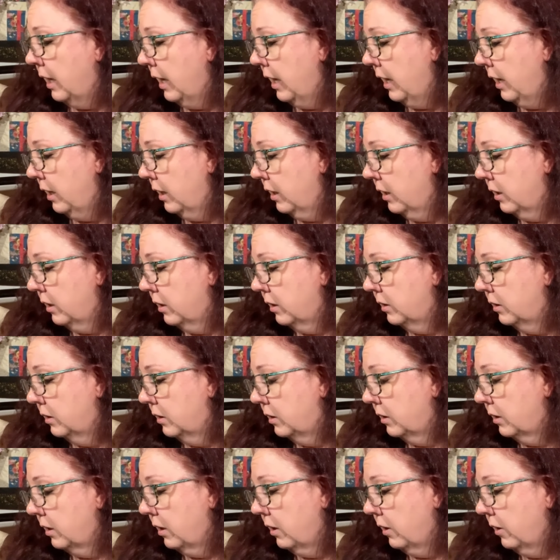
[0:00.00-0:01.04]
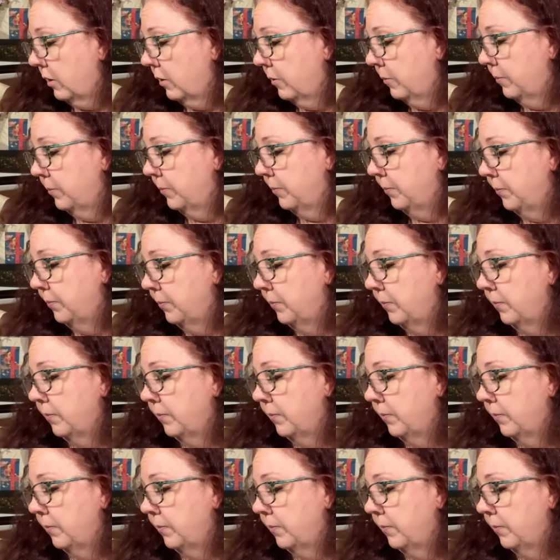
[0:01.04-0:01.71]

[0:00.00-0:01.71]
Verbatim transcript: and um,